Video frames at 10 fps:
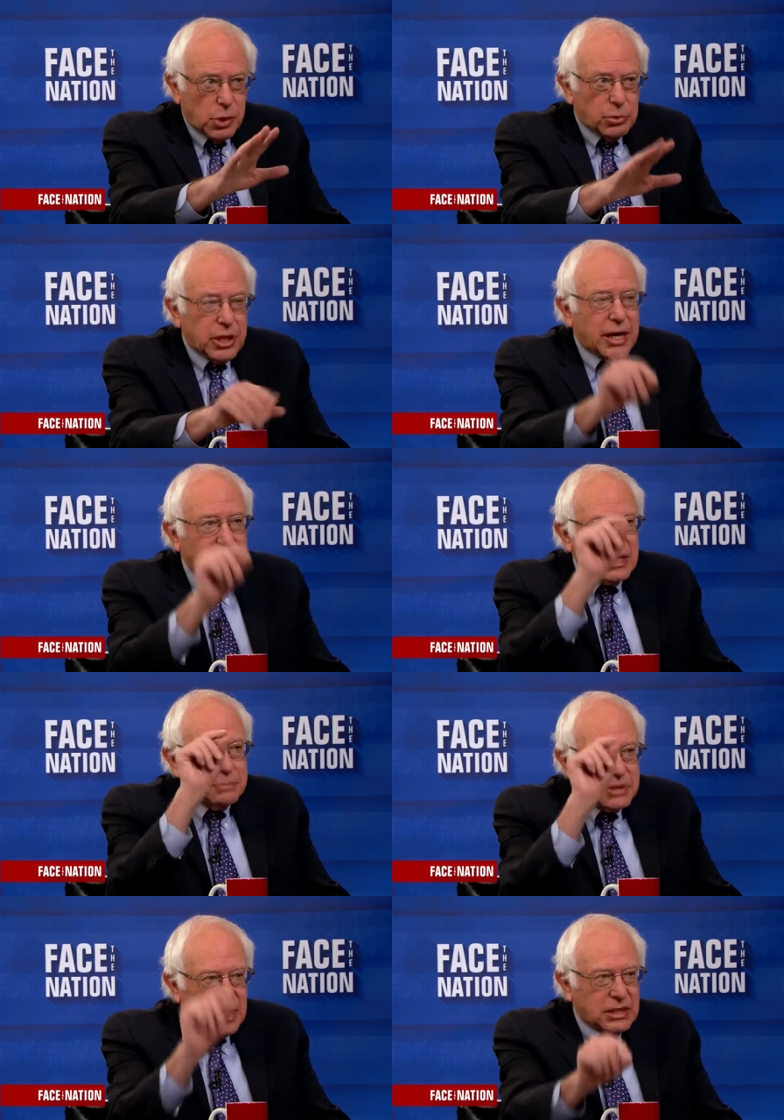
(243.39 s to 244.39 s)
We will not
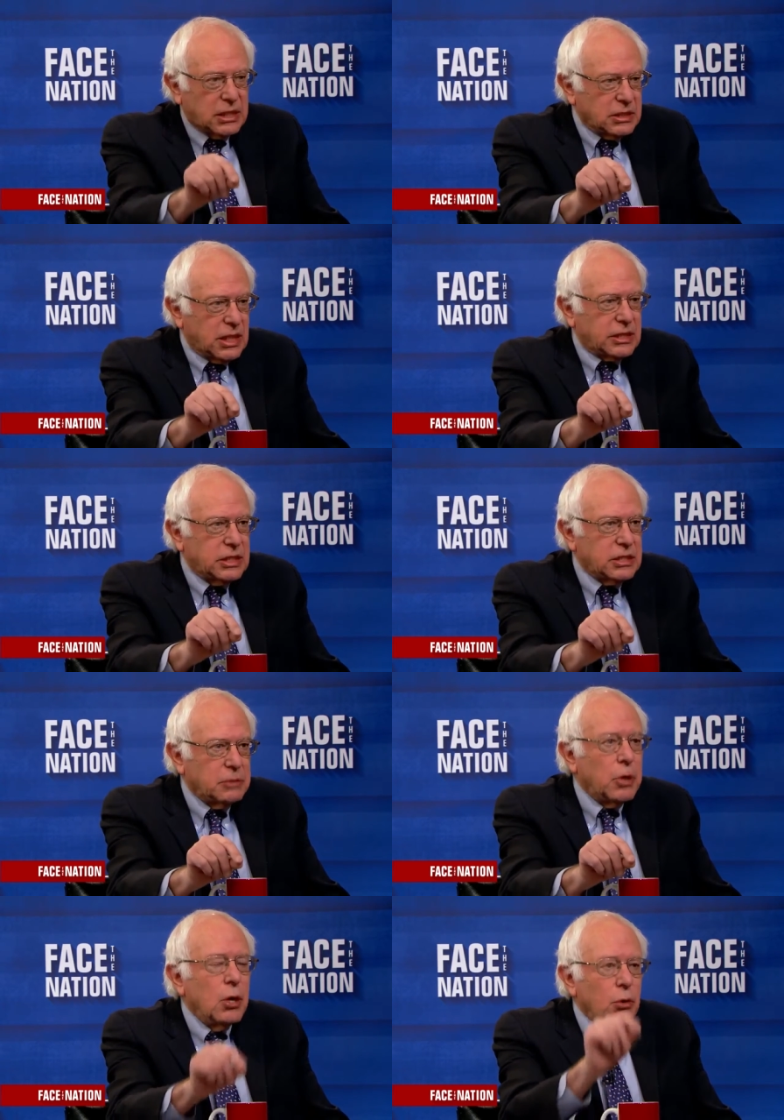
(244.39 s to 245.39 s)
accept
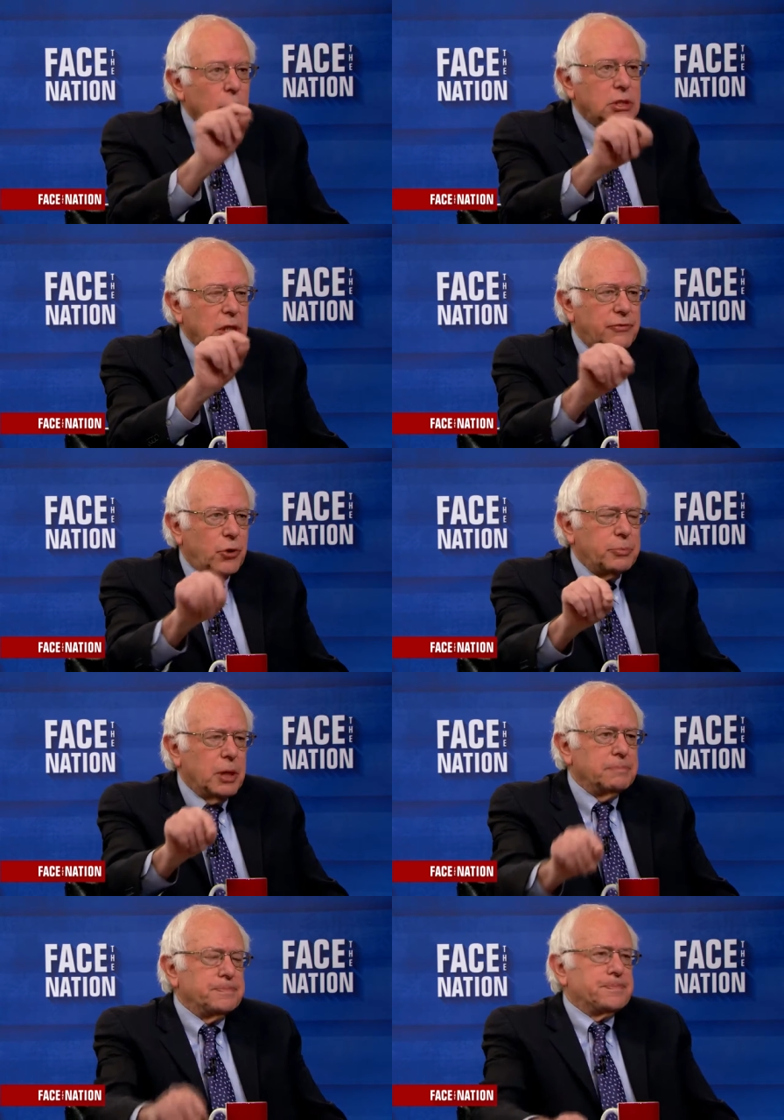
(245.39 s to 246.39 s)
sexism or
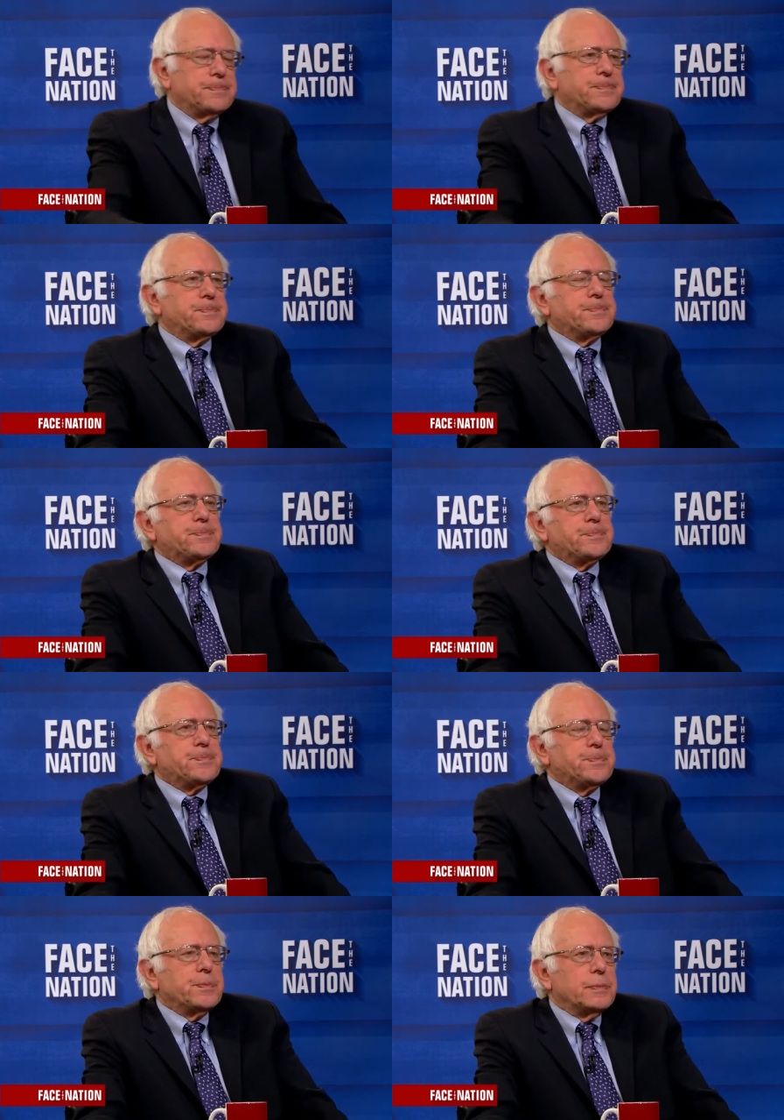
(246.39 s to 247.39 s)
xenophobia. Do you think
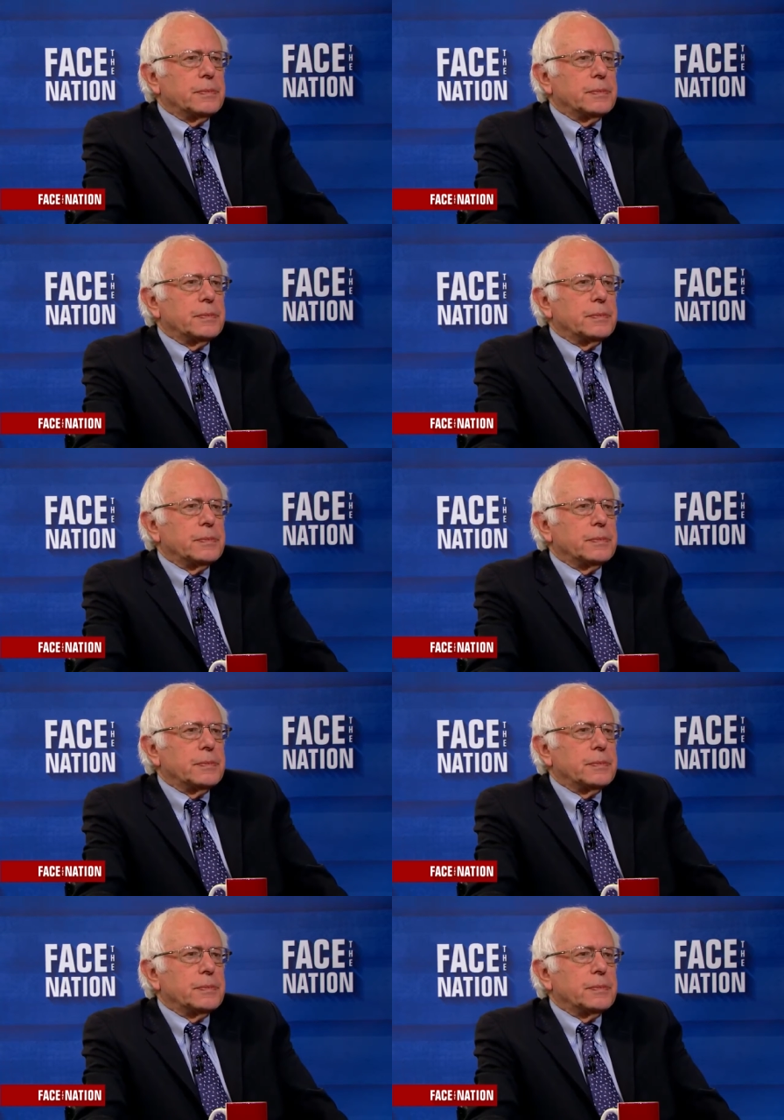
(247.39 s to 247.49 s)
that his